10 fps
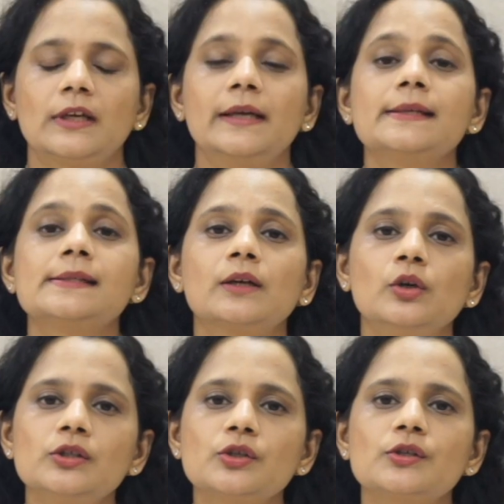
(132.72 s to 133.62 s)
It is a
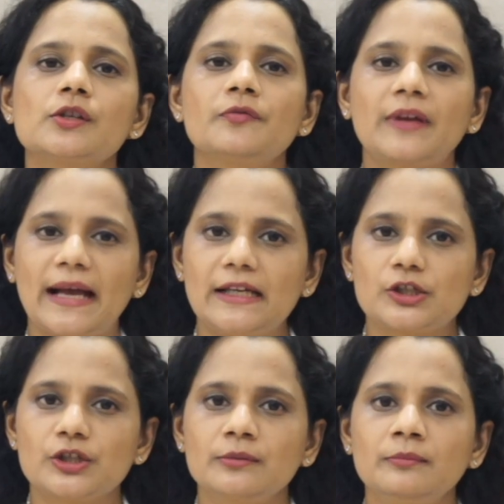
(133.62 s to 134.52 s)
good source of
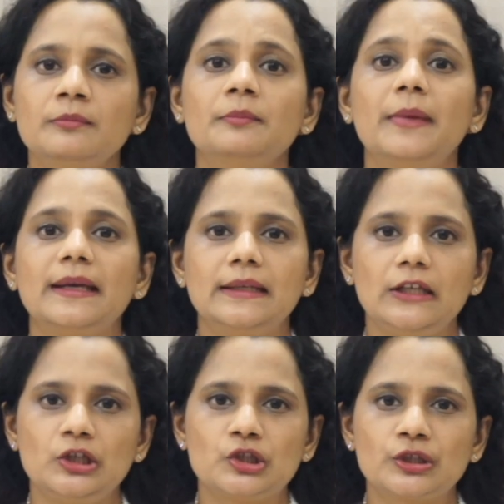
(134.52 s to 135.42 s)
calcium,
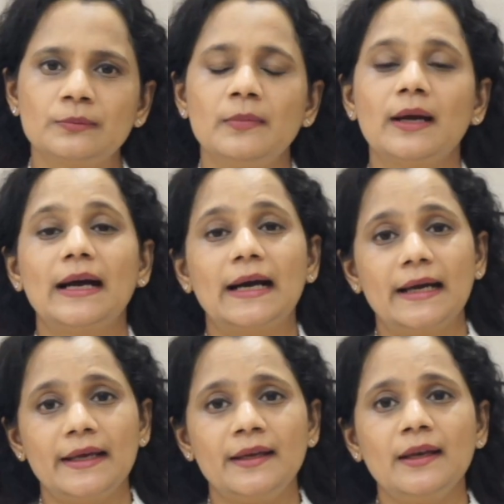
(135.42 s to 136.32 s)
magnesium,
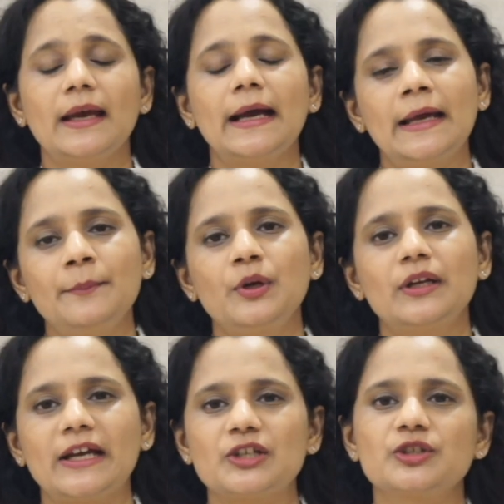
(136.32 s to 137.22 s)
iron and
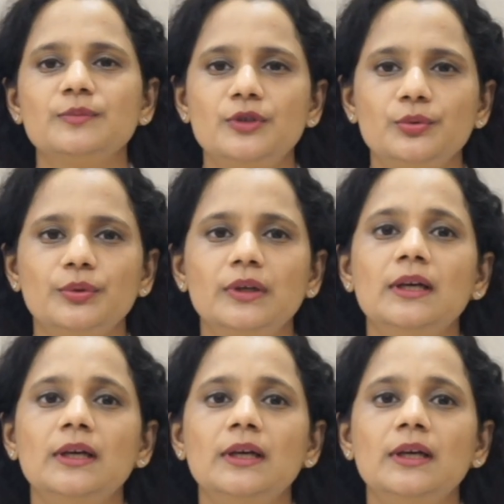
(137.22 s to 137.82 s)
potassium too.